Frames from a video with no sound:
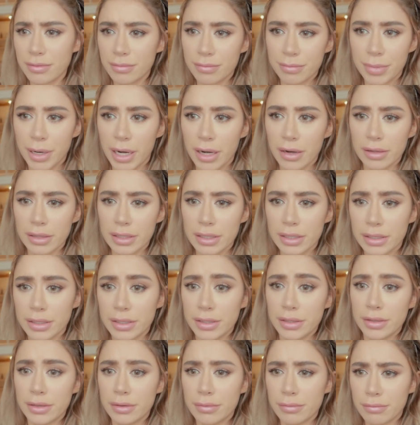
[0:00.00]

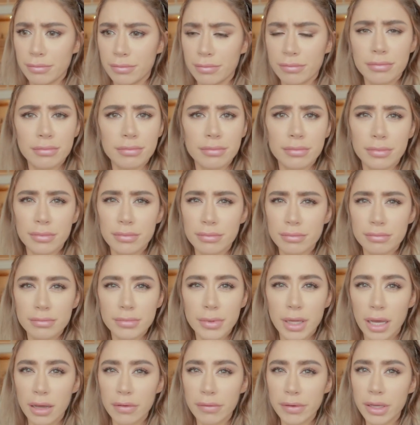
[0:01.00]
apparently
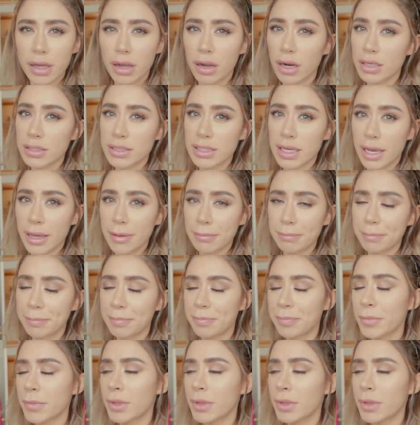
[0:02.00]
having a hard time.